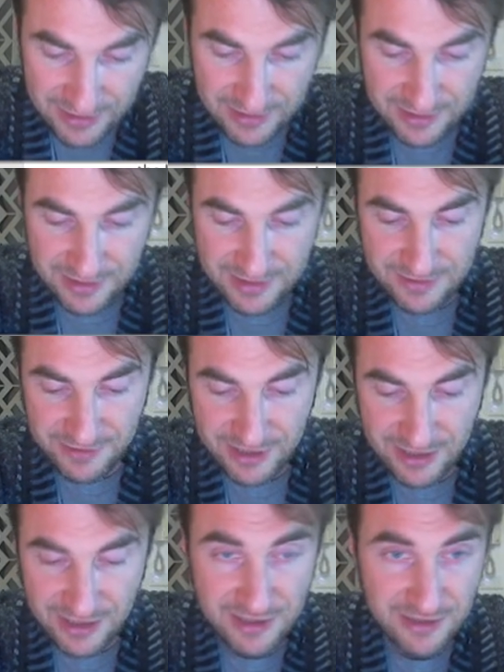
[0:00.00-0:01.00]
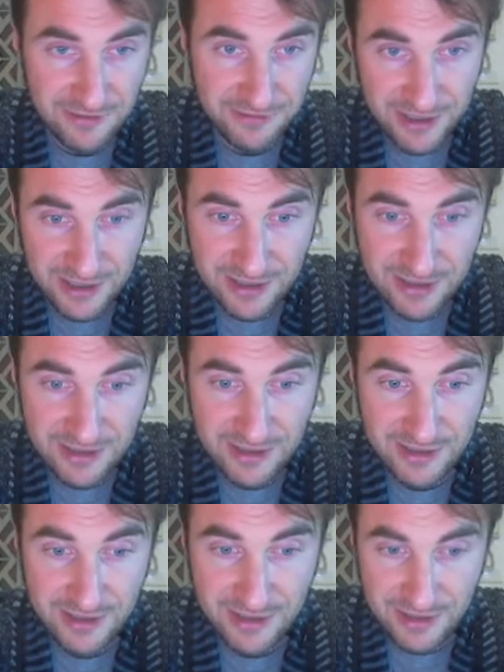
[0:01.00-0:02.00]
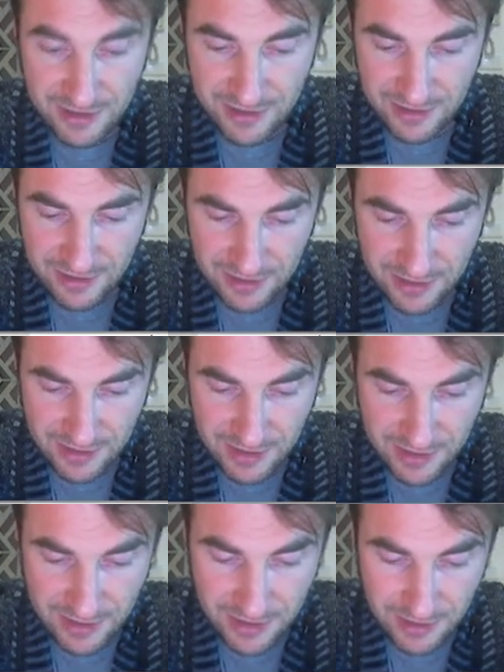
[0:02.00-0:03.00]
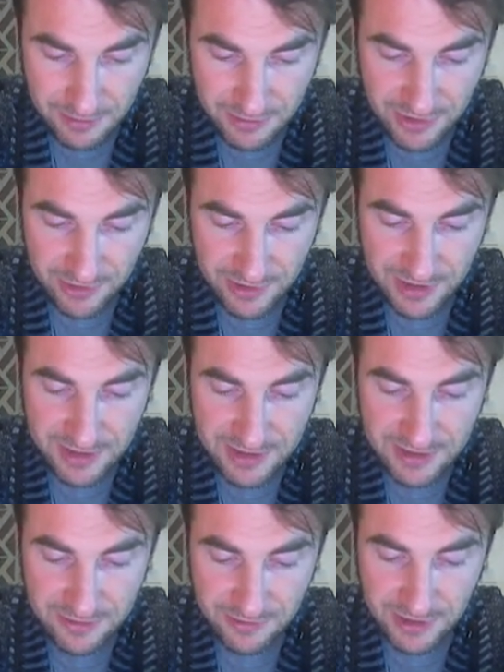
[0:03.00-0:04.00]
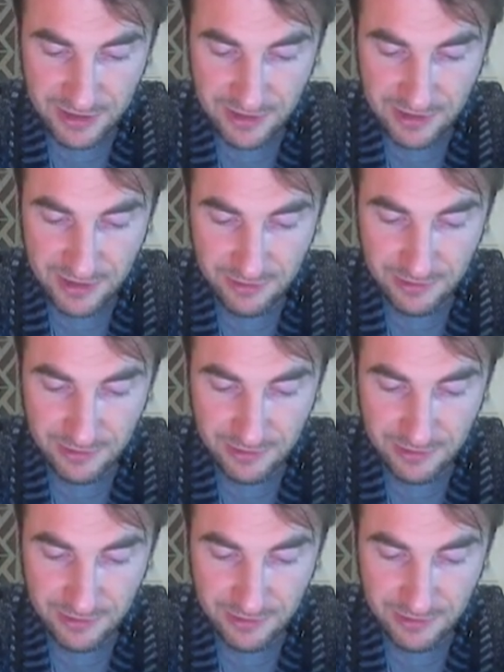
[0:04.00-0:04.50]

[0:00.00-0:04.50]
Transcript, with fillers: this is Finnegan. He came to us when he